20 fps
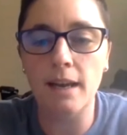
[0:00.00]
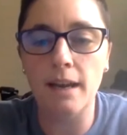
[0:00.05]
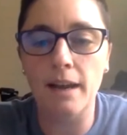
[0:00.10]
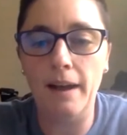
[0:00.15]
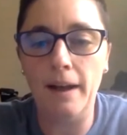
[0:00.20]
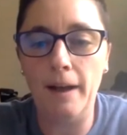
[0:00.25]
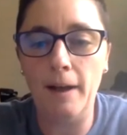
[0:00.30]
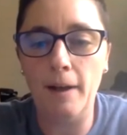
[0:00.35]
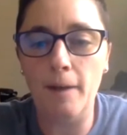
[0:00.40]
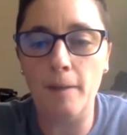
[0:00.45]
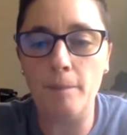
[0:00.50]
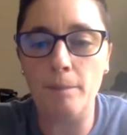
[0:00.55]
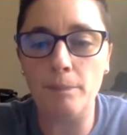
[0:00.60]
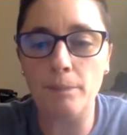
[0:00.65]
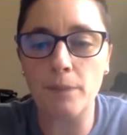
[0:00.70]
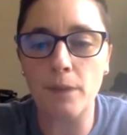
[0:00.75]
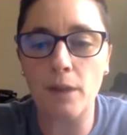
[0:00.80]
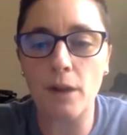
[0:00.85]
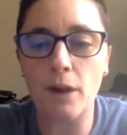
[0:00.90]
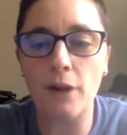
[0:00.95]
Um,
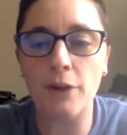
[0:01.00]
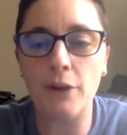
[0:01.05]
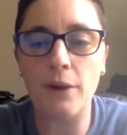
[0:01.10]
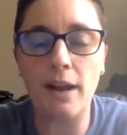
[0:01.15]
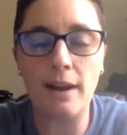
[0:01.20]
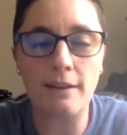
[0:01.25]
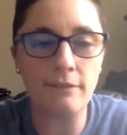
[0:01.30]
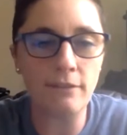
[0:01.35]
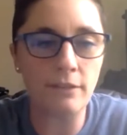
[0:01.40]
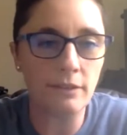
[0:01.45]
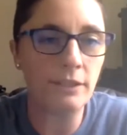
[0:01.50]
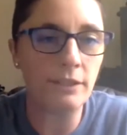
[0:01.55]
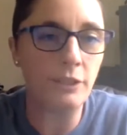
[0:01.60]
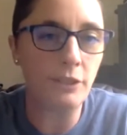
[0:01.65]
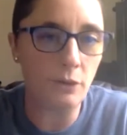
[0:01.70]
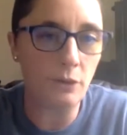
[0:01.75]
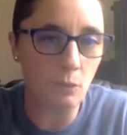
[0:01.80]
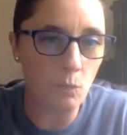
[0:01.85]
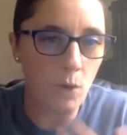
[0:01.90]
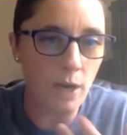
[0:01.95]
are your ever, you
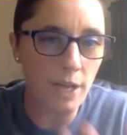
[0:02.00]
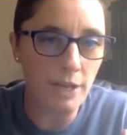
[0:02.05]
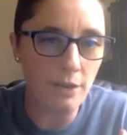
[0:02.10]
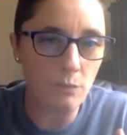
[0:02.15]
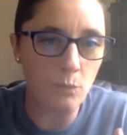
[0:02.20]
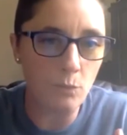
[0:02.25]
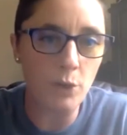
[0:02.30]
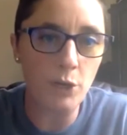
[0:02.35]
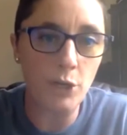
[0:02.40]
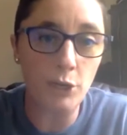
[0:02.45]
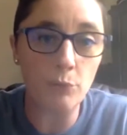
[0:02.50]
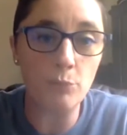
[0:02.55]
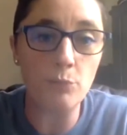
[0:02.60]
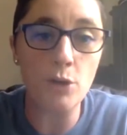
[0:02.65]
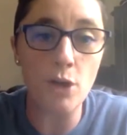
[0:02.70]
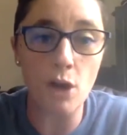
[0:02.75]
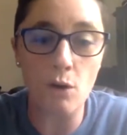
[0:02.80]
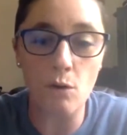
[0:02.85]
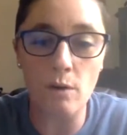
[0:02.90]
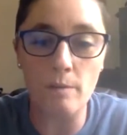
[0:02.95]
know, what, what do you
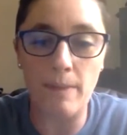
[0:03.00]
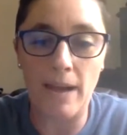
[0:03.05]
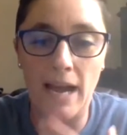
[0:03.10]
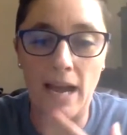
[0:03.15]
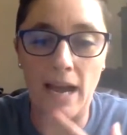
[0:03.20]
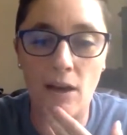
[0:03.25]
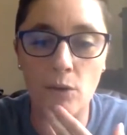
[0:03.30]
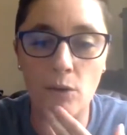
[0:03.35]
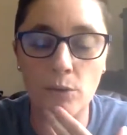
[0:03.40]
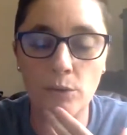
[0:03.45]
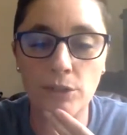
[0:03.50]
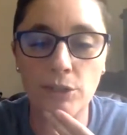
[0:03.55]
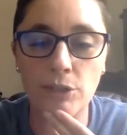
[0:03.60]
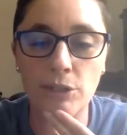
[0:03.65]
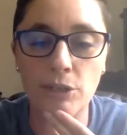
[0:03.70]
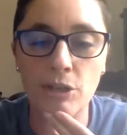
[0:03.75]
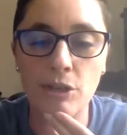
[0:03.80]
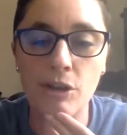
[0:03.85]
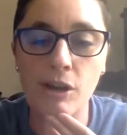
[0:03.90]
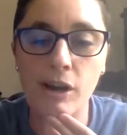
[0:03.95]
know about
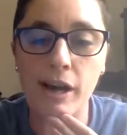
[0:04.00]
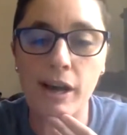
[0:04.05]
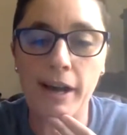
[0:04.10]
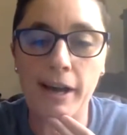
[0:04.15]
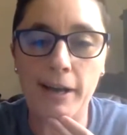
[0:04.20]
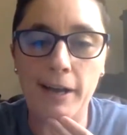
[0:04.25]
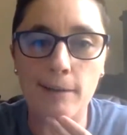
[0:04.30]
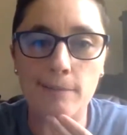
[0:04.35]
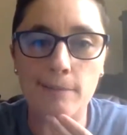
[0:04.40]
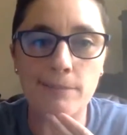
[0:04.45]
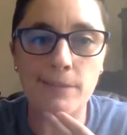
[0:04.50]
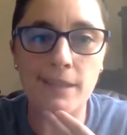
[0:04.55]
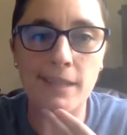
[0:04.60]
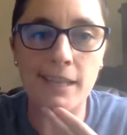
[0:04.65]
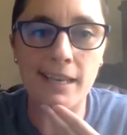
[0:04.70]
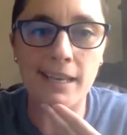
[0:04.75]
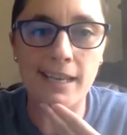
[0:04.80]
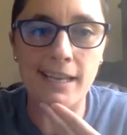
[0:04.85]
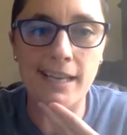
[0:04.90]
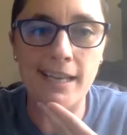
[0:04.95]
um,
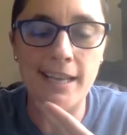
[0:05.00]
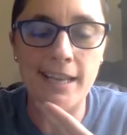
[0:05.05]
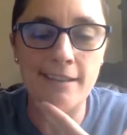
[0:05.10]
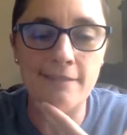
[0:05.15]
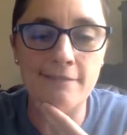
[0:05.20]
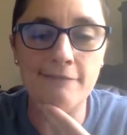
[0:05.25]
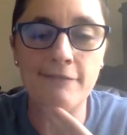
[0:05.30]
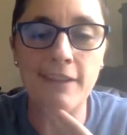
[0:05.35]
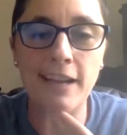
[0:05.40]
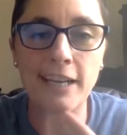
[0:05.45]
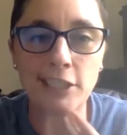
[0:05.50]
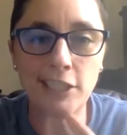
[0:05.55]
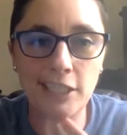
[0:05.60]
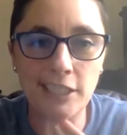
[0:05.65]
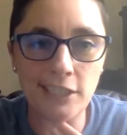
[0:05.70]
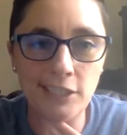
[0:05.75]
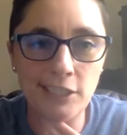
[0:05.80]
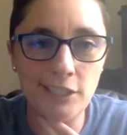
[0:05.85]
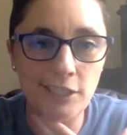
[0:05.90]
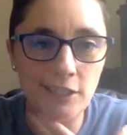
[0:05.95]
the
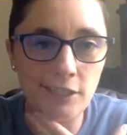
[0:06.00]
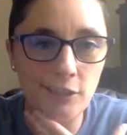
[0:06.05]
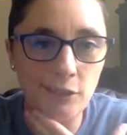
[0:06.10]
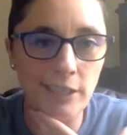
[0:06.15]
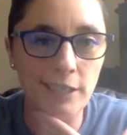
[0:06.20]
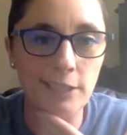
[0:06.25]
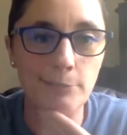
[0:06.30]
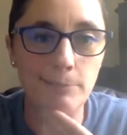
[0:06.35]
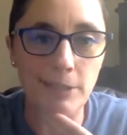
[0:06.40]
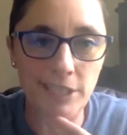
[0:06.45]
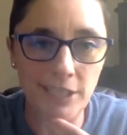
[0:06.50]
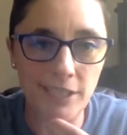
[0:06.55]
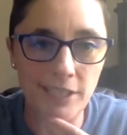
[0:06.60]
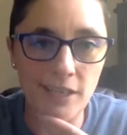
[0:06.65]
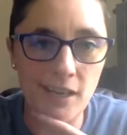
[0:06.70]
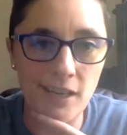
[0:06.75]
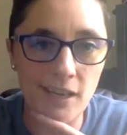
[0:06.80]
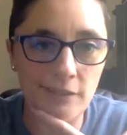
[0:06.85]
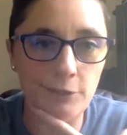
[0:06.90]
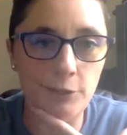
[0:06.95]
infectious
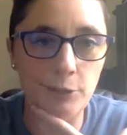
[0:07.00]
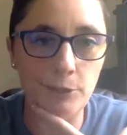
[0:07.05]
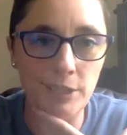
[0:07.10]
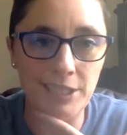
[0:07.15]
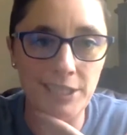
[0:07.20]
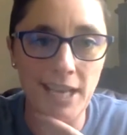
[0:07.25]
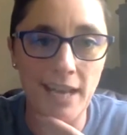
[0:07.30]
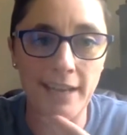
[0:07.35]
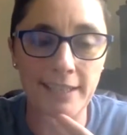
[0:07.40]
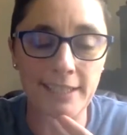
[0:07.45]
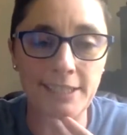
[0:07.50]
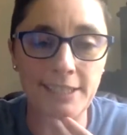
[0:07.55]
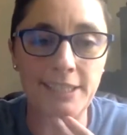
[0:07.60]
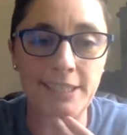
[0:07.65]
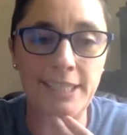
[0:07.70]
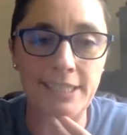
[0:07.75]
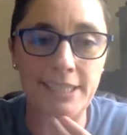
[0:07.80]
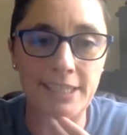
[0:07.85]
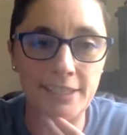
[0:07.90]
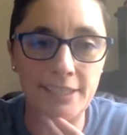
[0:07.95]
transmission of zoonotic
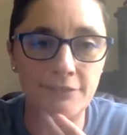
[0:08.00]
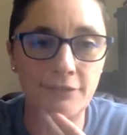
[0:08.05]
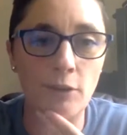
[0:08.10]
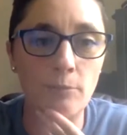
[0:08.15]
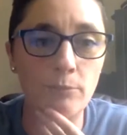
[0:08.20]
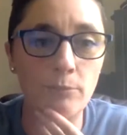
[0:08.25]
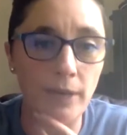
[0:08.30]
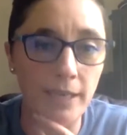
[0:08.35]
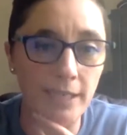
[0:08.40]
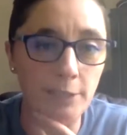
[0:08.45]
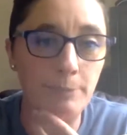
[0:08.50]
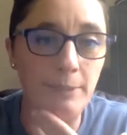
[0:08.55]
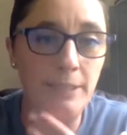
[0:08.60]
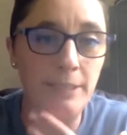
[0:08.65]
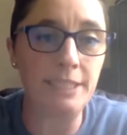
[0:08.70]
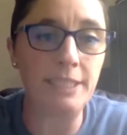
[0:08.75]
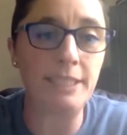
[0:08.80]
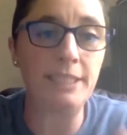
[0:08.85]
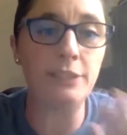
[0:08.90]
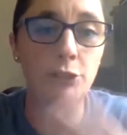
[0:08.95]
diseases from prey
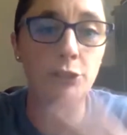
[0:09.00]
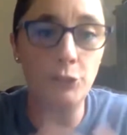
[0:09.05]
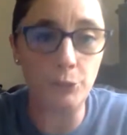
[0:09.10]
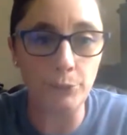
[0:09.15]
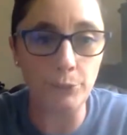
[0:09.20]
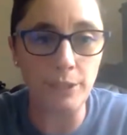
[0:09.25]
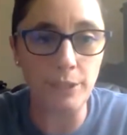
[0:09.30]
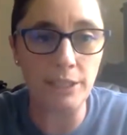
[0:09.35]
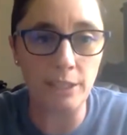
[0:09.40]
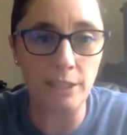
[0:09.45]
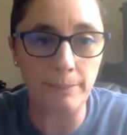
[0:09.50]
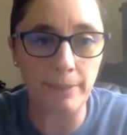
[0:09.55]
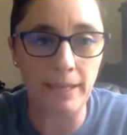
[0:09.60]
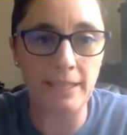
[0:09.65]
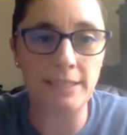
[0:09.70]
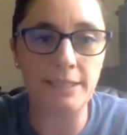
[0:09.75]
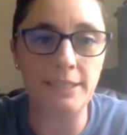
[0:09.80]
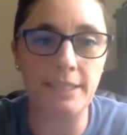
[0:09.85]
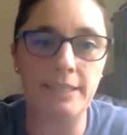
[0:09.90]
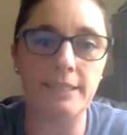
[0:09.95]
species to the
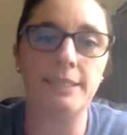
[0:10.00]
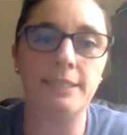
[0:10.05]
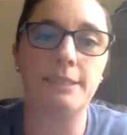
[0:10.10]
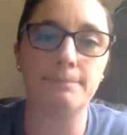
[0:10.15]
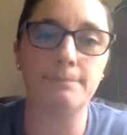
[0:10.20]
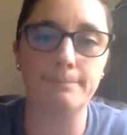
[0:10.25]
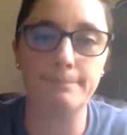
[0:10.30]
chimpanzees?